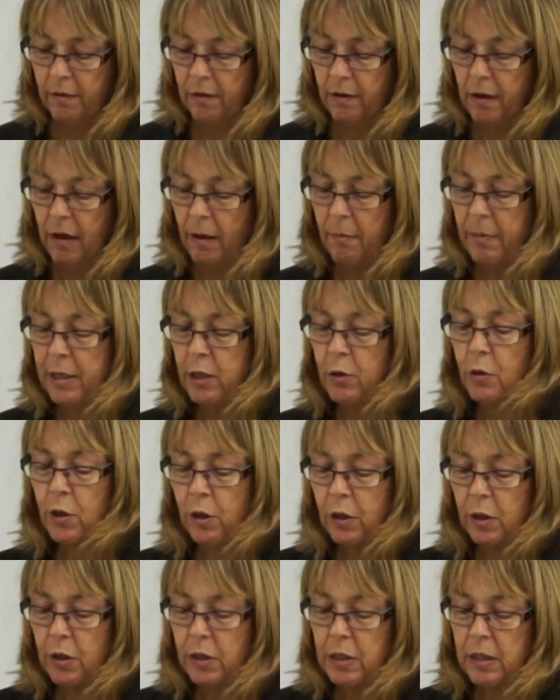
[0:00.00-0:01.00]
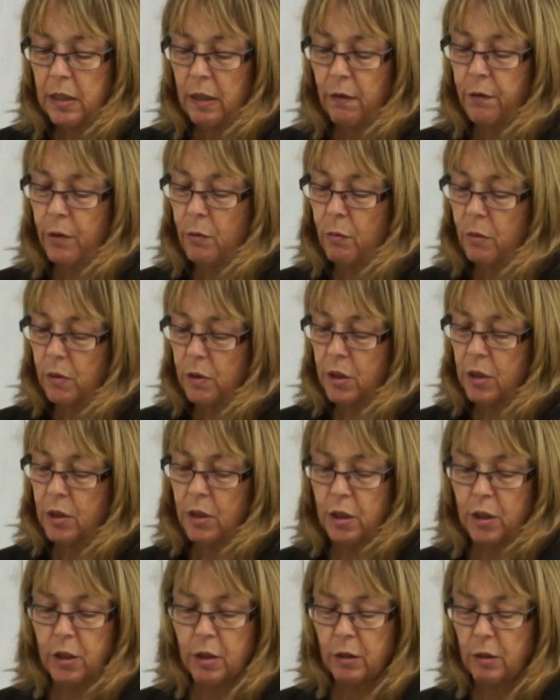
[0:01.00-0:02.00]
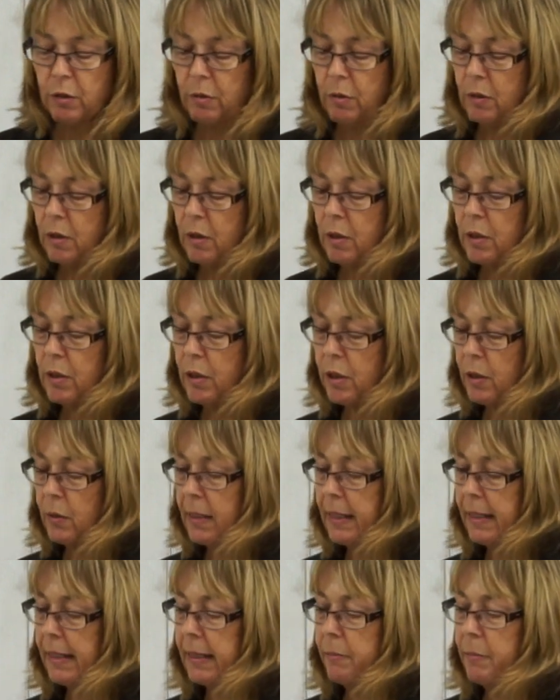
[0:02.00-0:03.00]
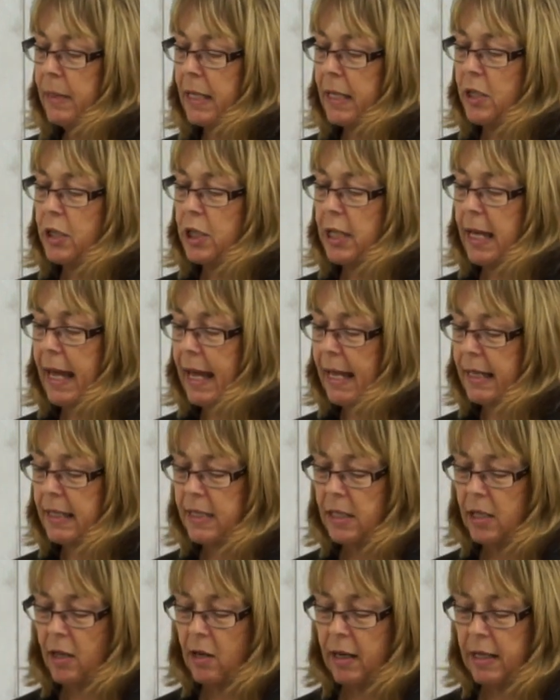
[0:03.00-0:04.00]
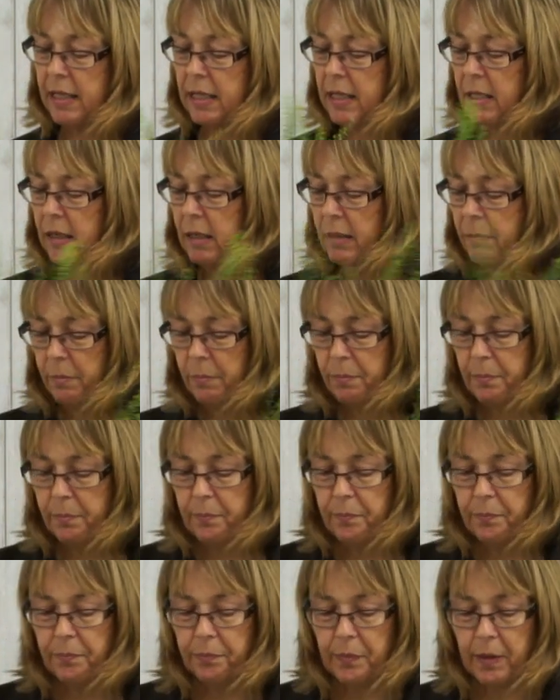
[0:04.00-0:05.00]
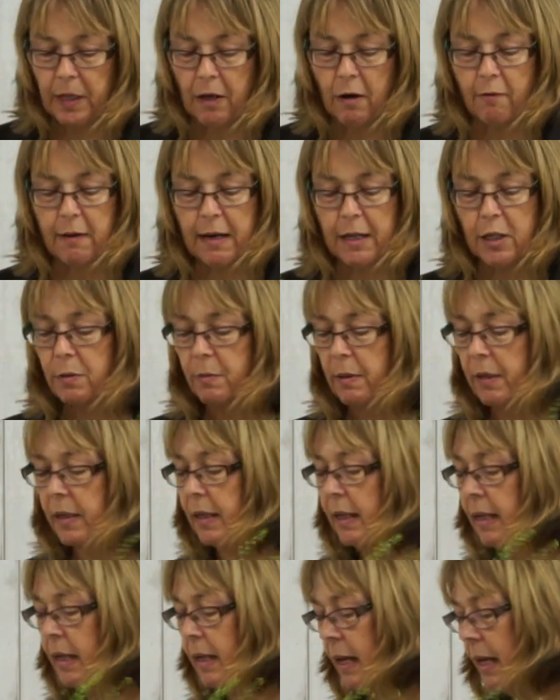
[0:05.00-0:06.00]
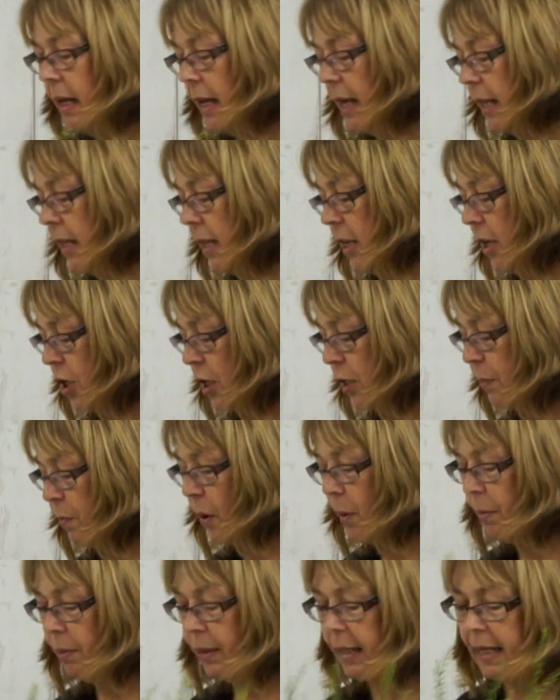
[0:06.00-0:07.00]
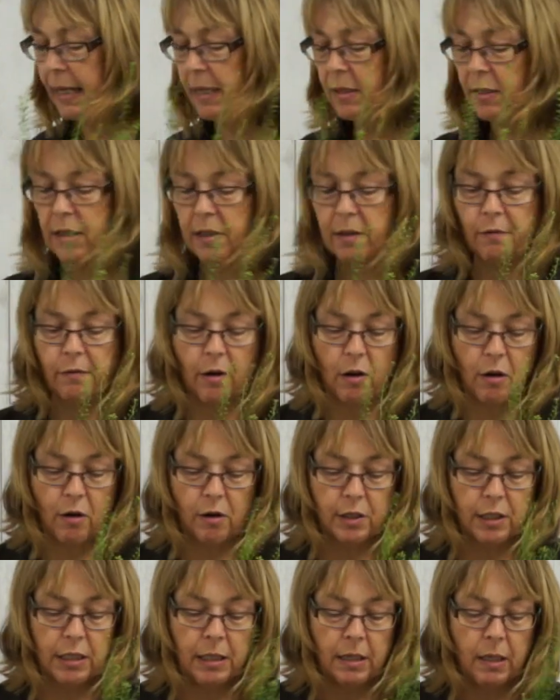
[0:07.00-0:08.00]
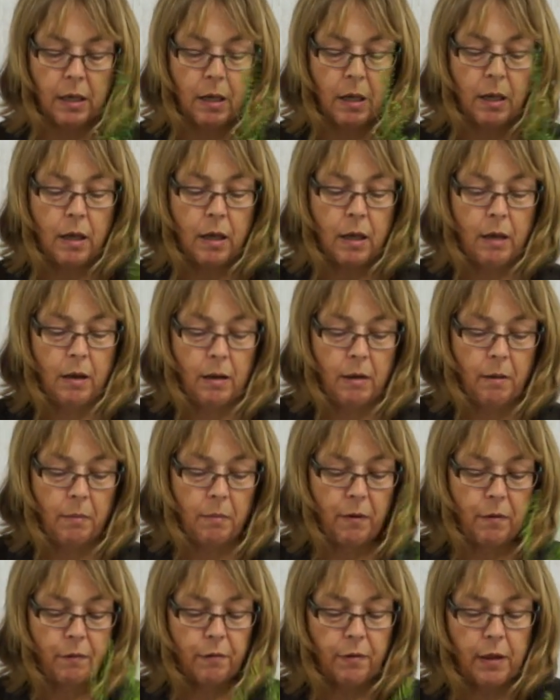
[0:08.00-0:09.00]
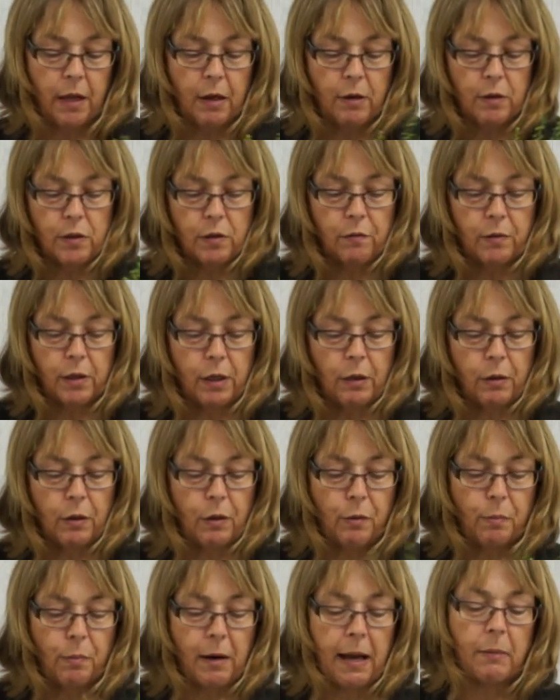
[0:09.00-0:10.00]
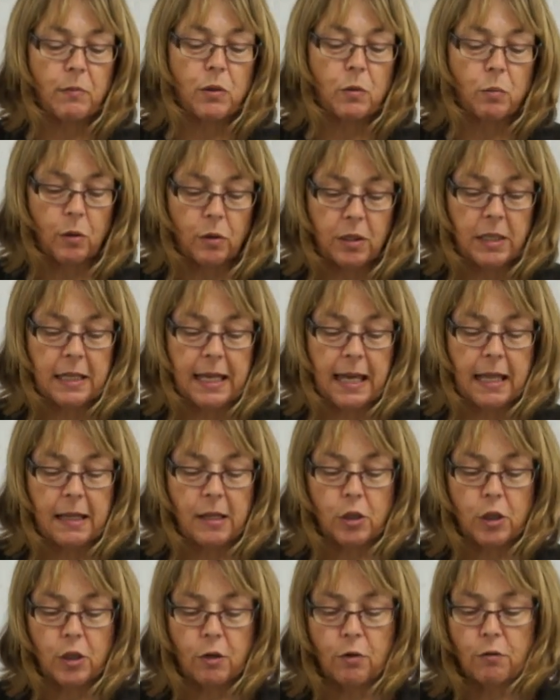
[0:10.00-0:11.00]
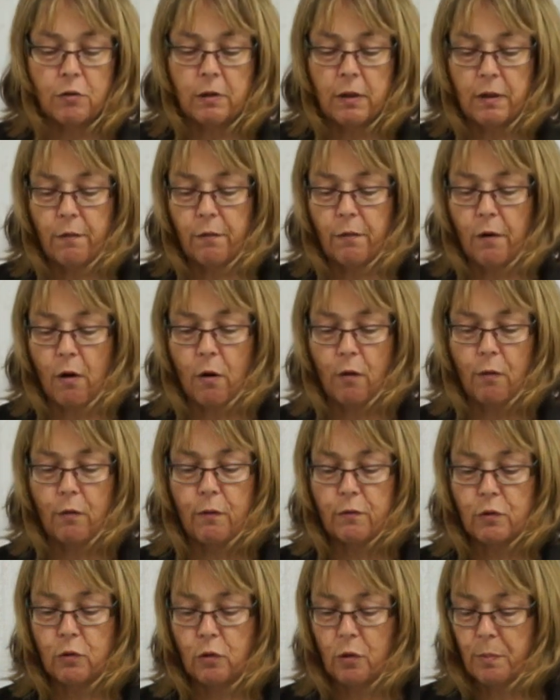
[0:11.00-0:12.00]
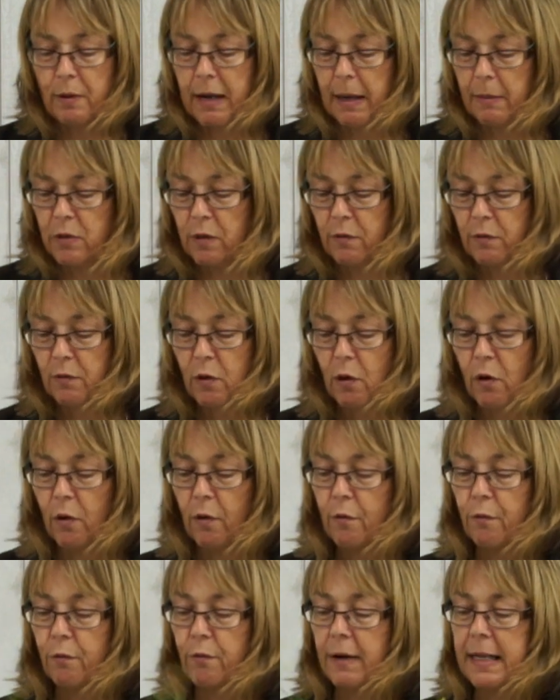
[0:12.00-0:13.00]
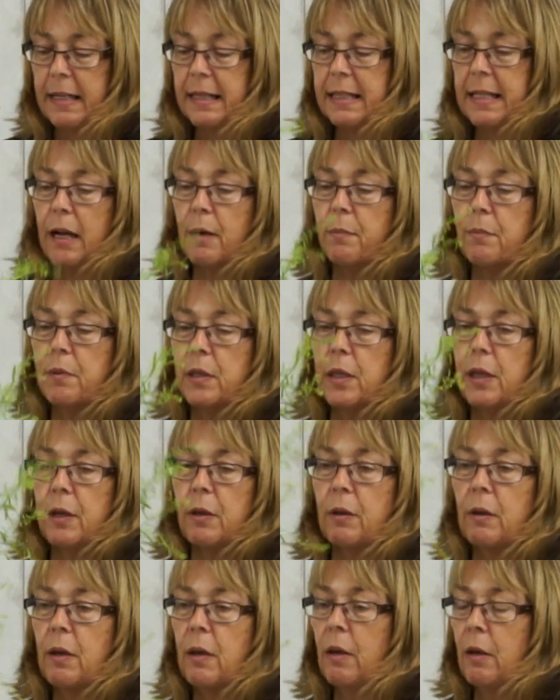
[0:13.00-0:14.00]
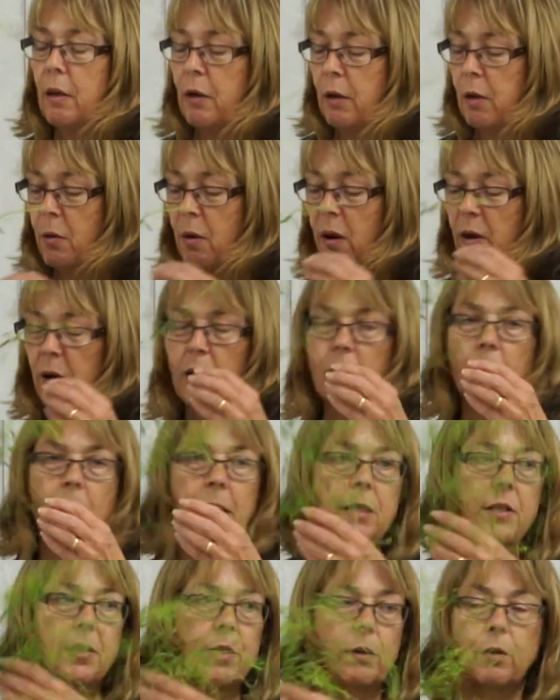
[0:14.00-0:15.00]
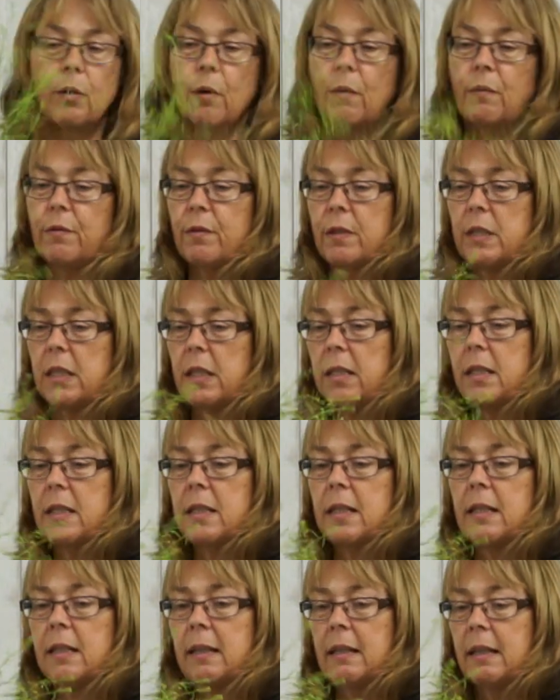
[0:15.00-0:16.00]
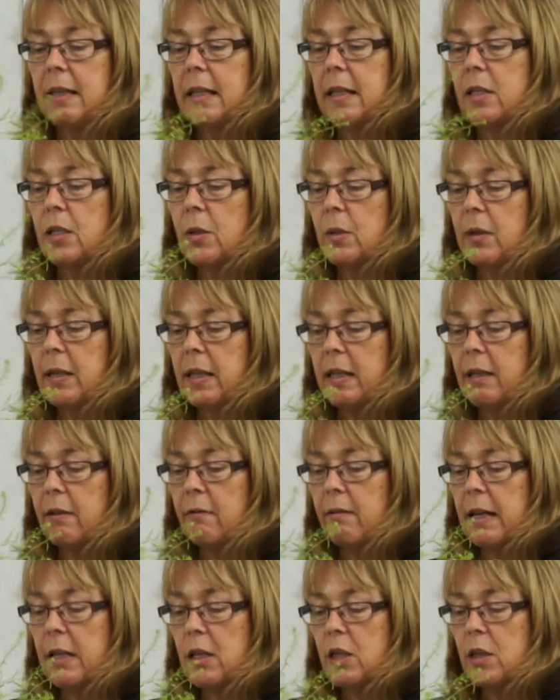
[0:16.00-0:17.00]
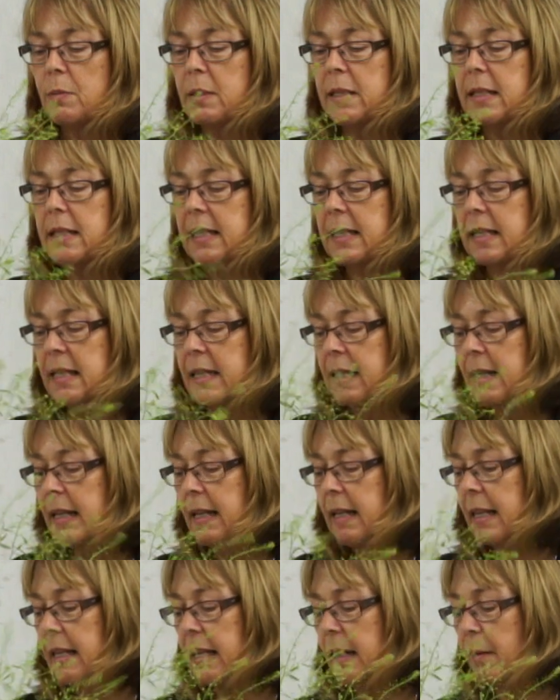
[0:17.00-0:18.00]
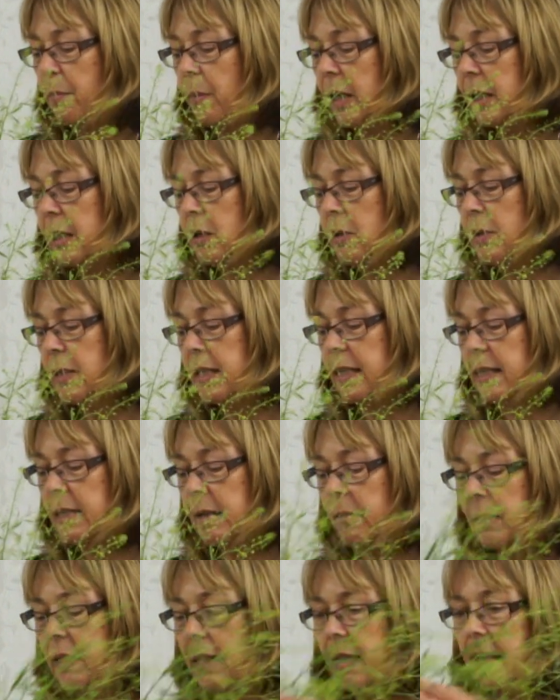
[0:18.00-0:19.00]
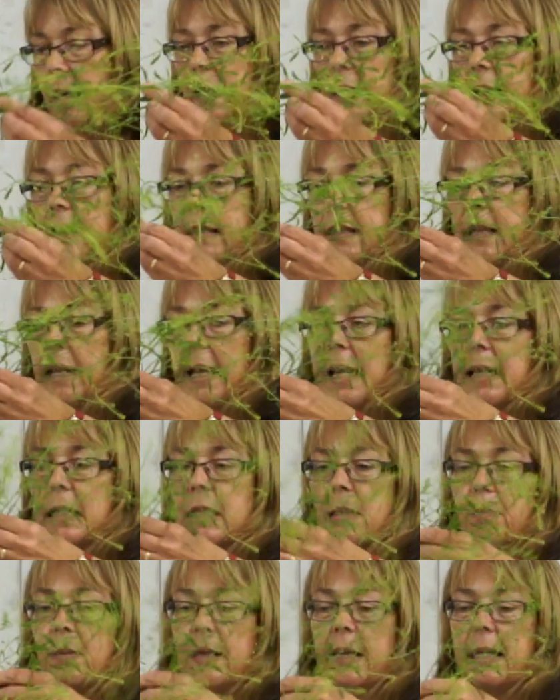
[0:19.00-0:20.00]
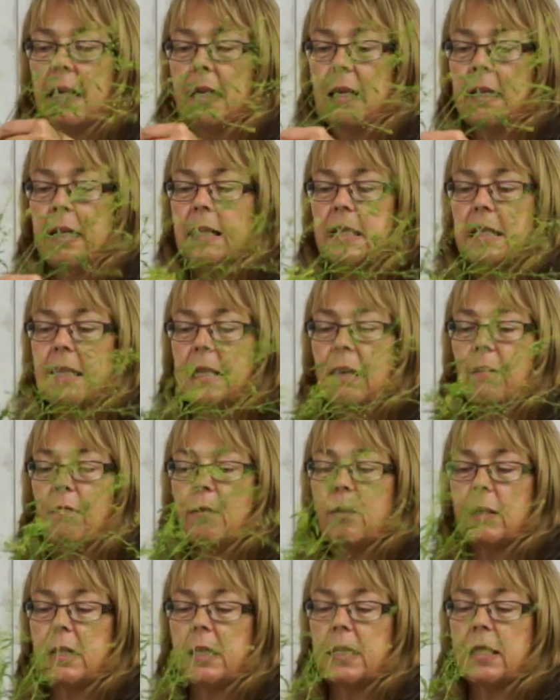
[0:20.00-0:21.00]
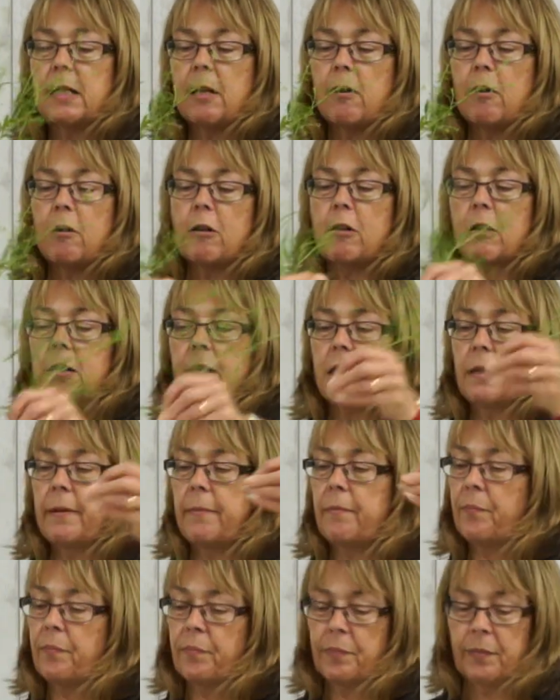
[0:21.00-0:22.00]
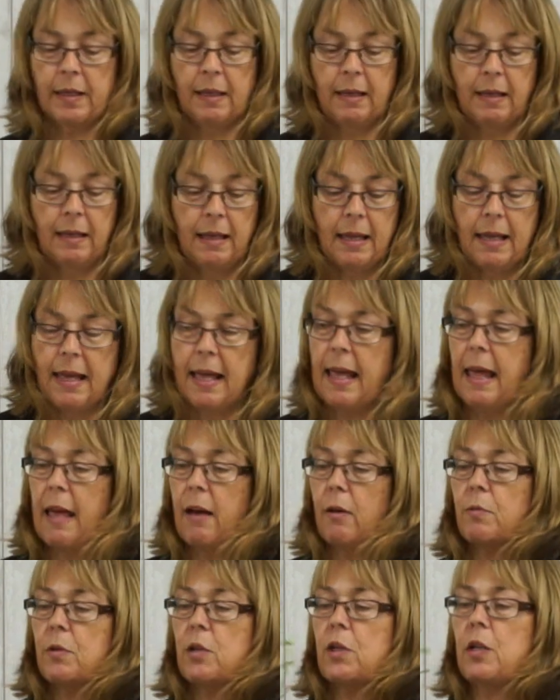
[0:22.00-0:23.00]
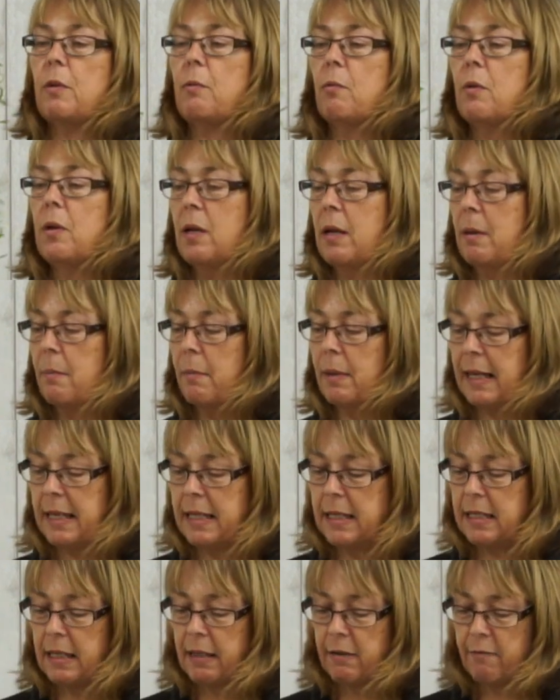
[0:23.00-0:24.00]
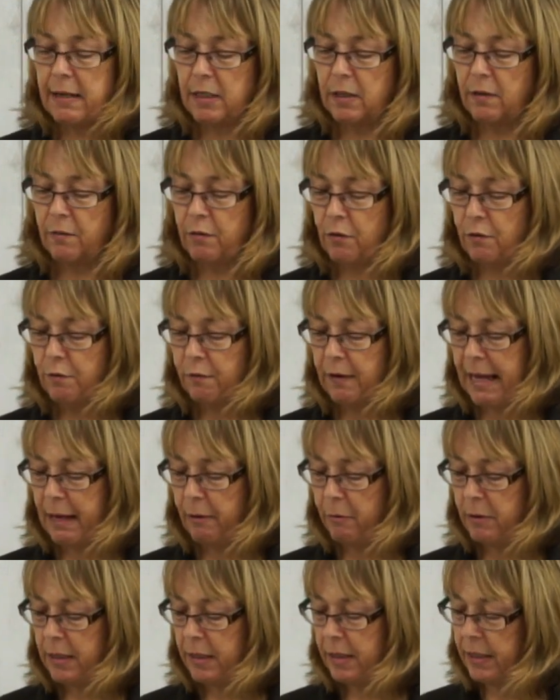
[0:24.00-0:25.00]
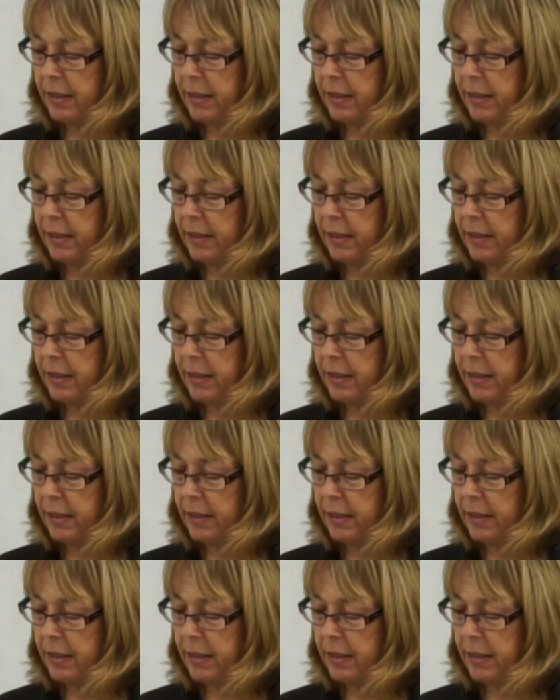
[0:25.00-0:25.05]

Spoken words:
I mean, you could, if you wanted to, do a little miniature hand-tied arrangement and then just pop it into the vase. But for those of you who perhaps want to get the children involved, or perhaps you've got friends helping you who aren't quite so confident in doing the arrangements, then by using something like the Thalaspi to give you a start, it helps you placing the rest of your flowers.